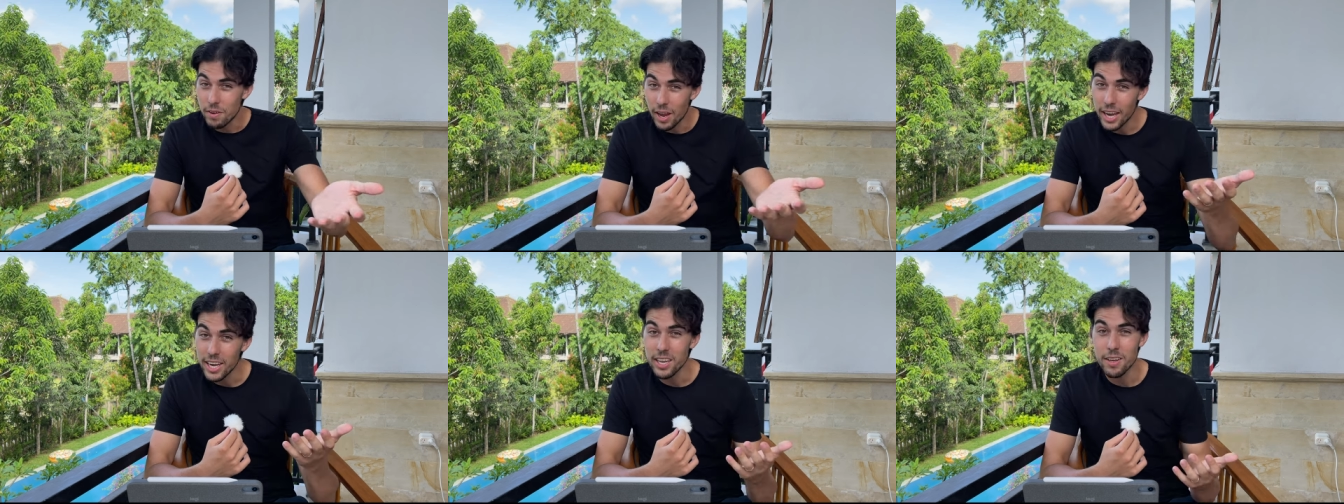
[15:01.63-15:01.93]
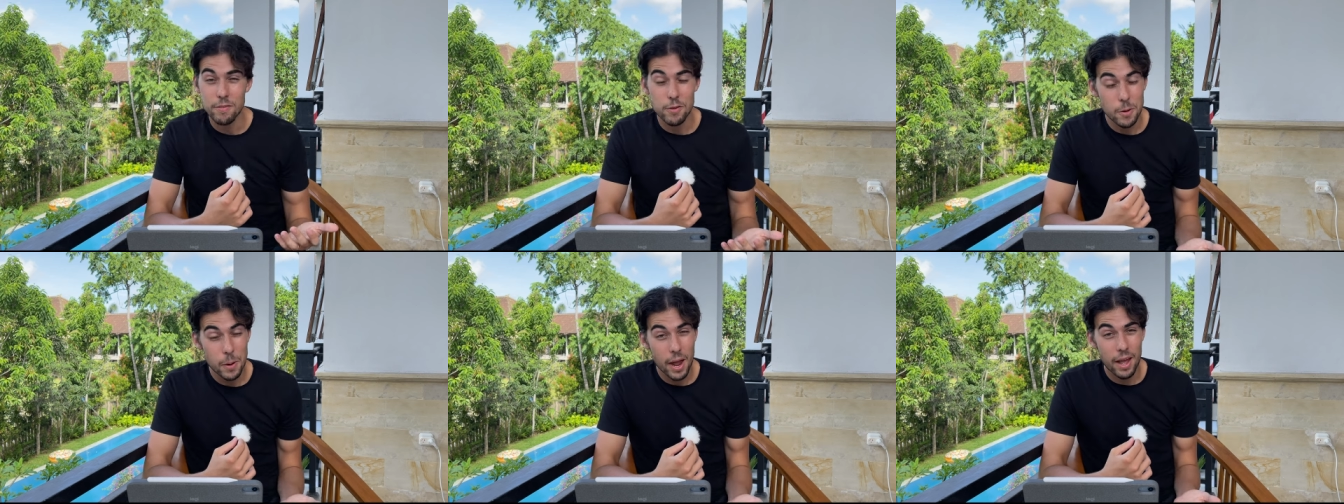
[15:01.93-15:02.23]
any
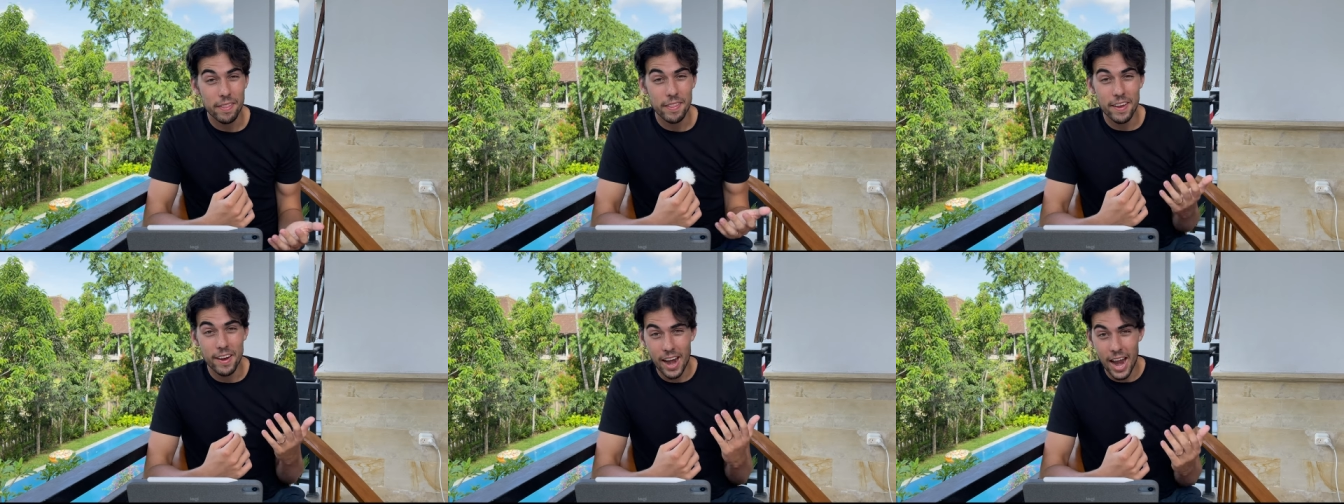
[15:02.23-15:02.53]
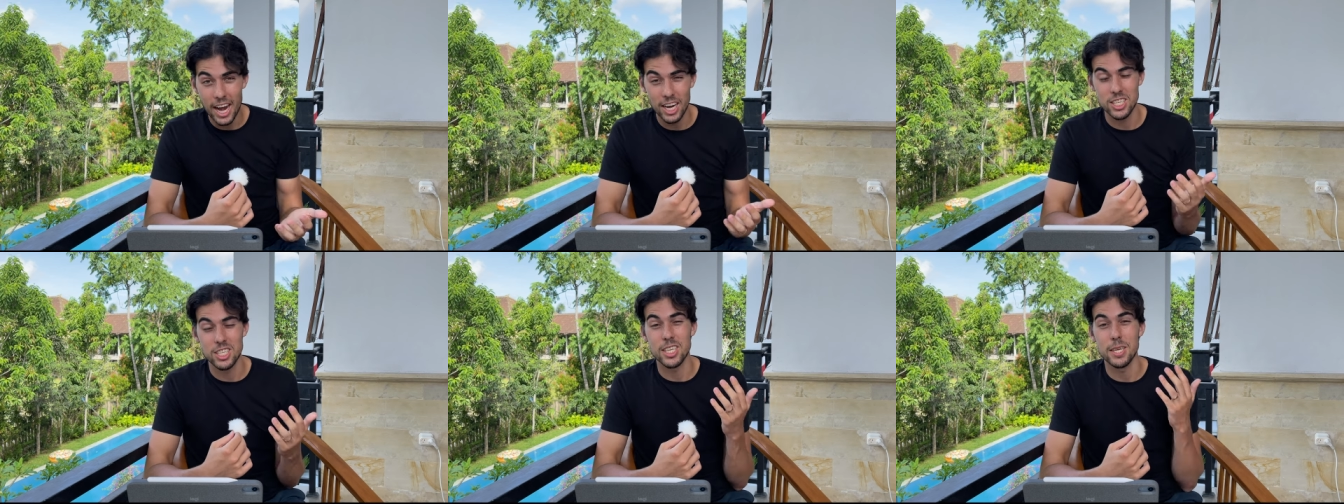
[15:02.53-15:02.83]
of you out there
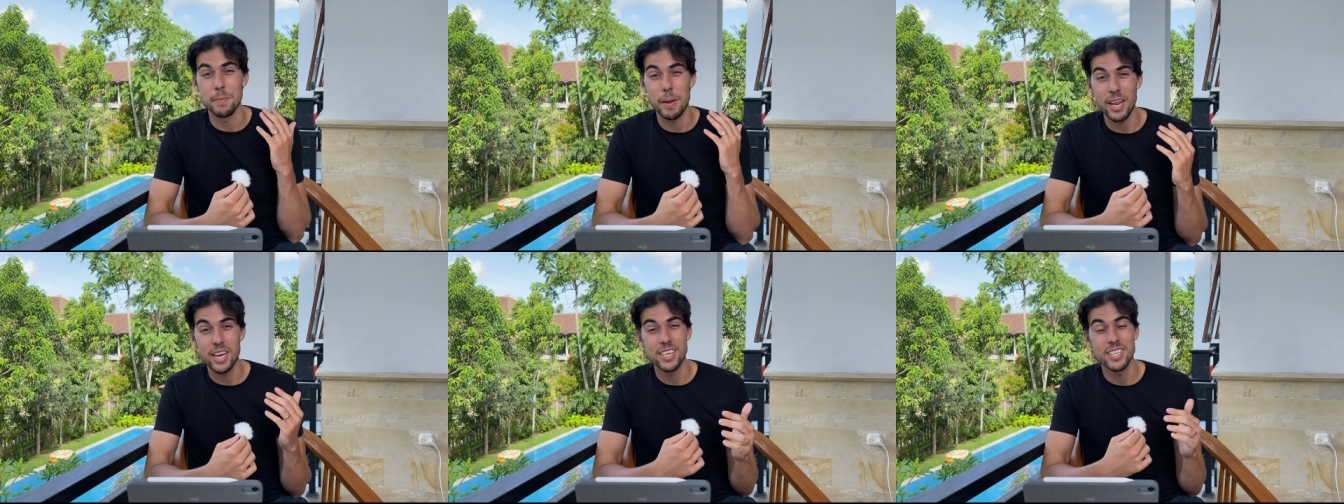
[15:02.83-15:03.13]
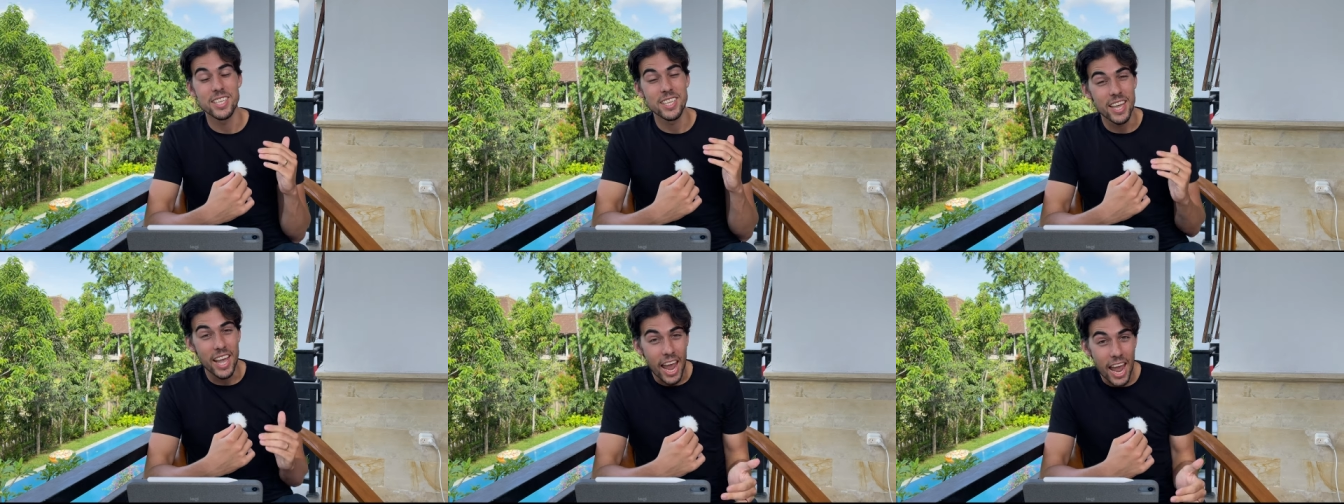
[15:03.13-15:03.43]
actually made it
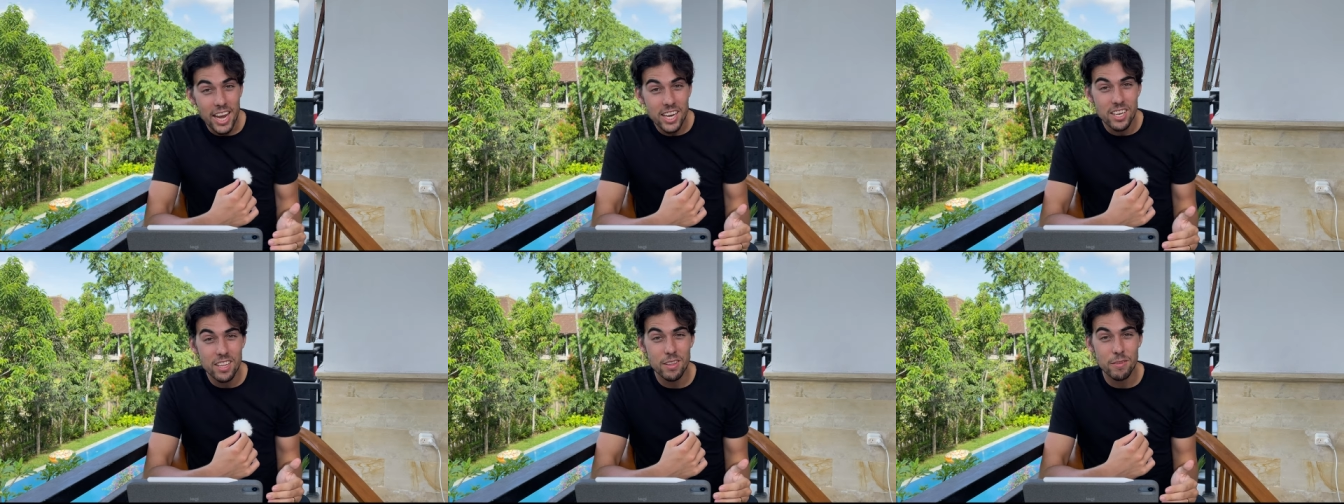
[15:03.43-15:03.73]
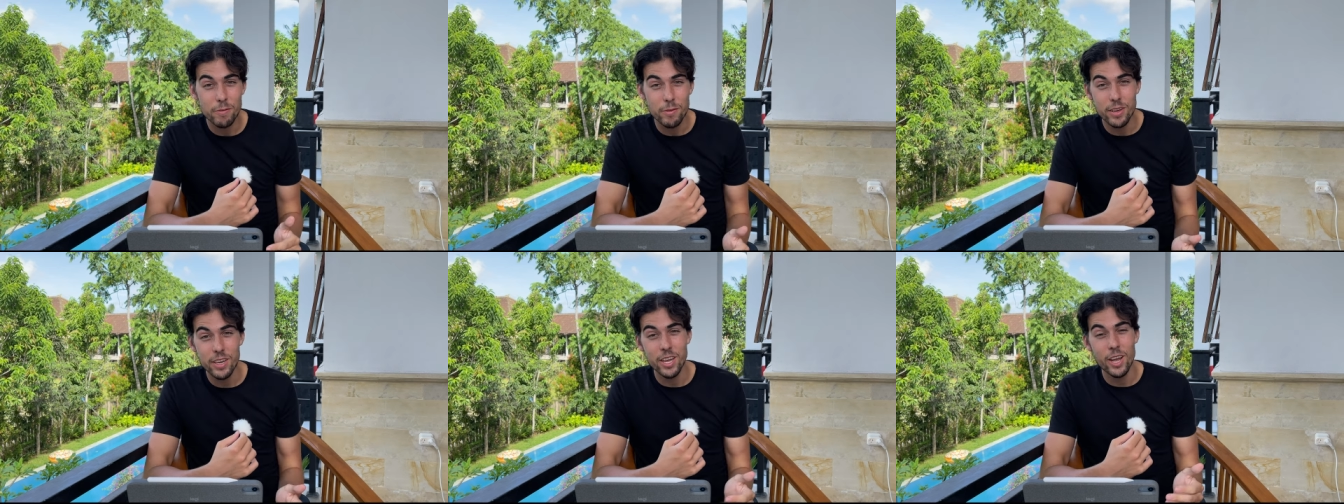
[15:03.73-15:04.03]
to the end of the
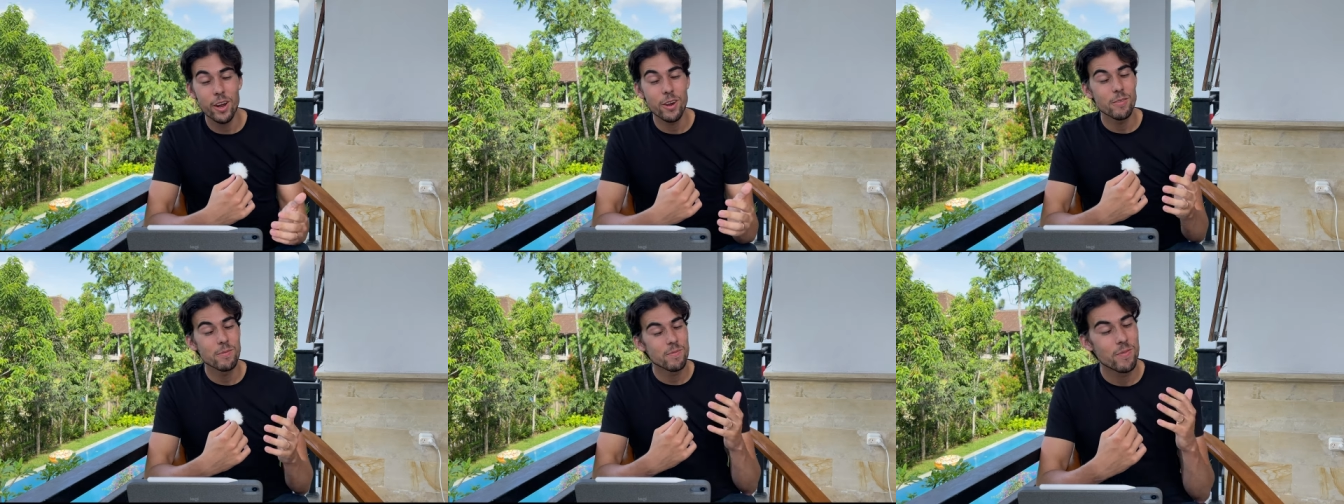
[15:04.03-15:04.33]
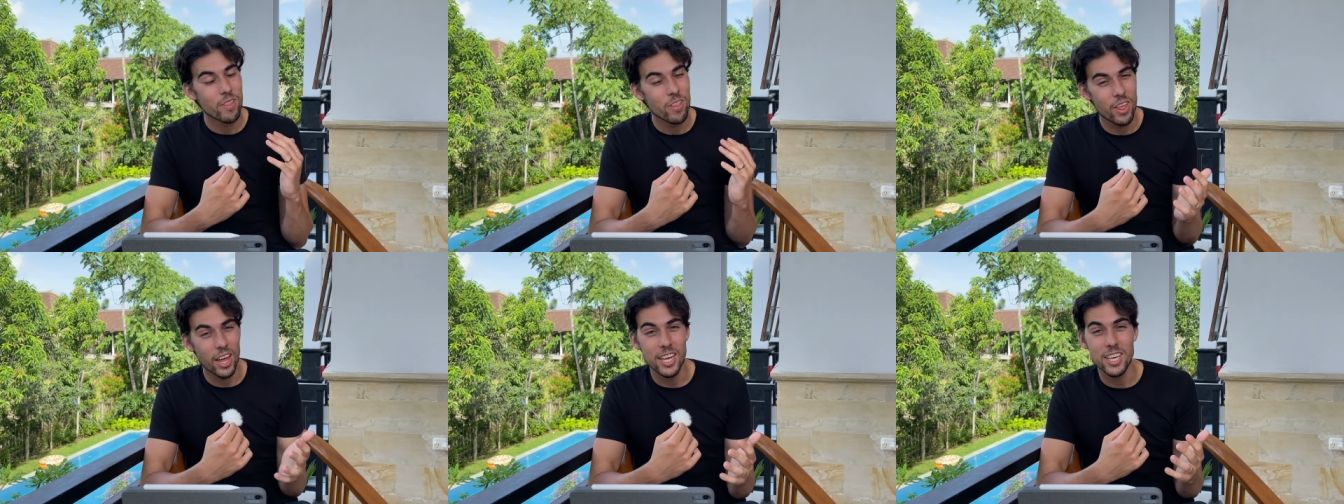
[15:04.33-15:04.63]
video,
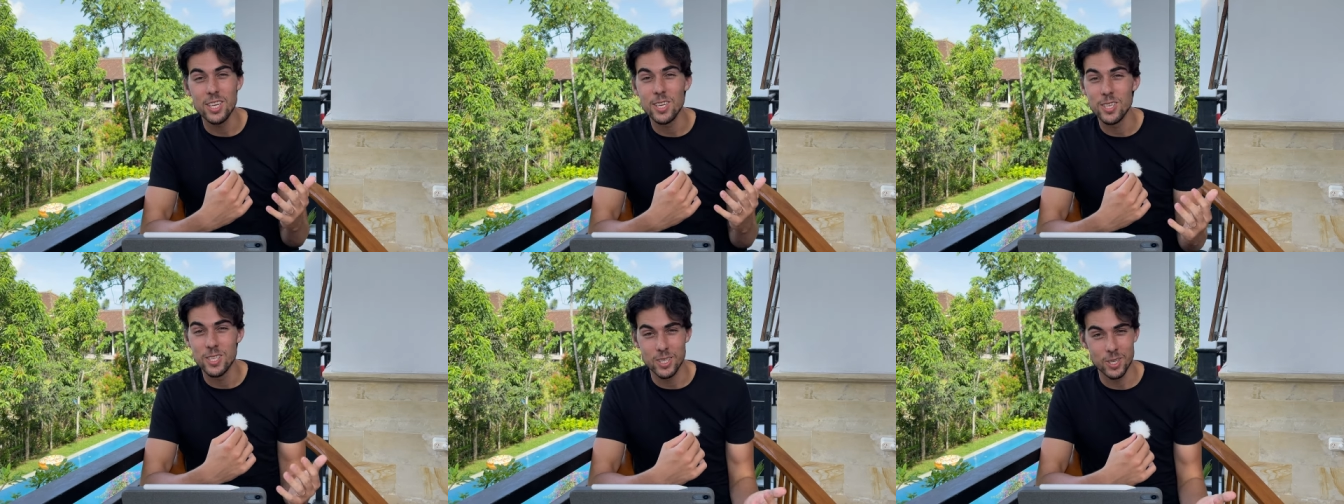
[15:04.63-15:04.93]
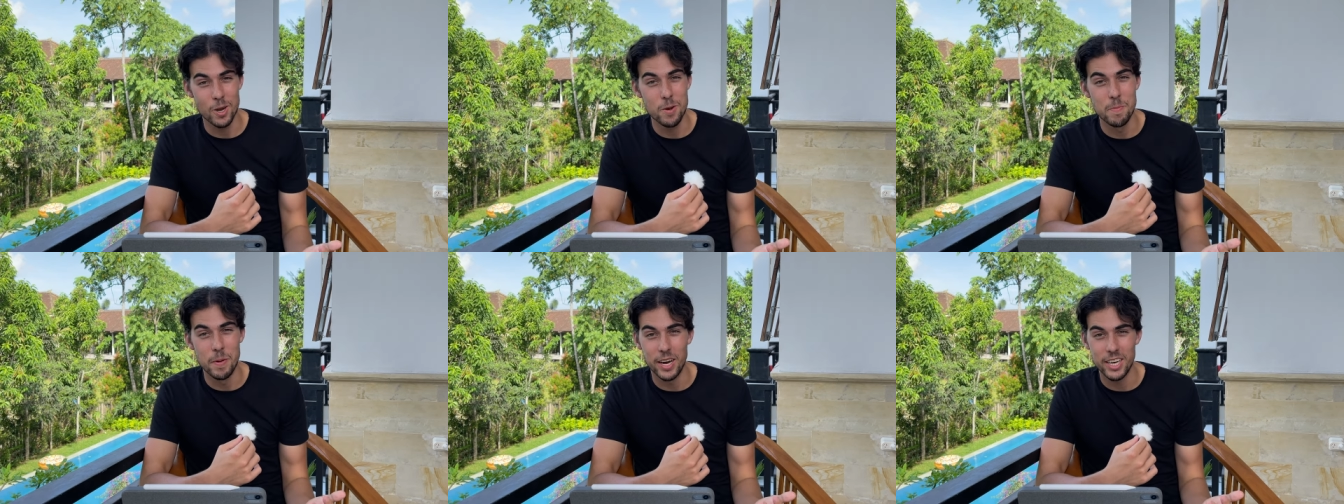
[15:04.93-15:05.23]
thank you
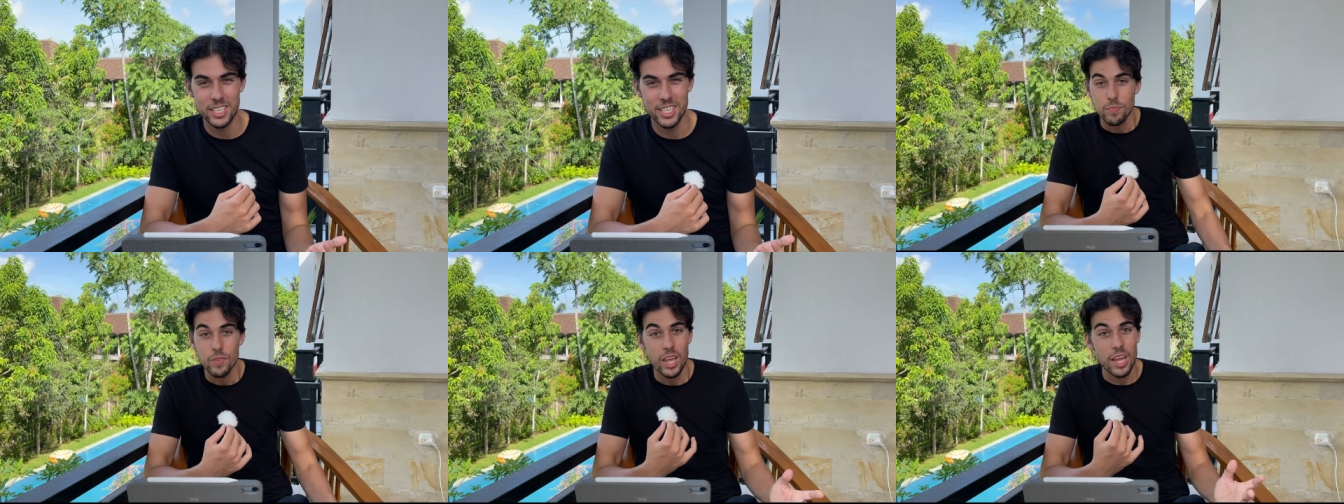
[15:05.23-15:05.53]
so much.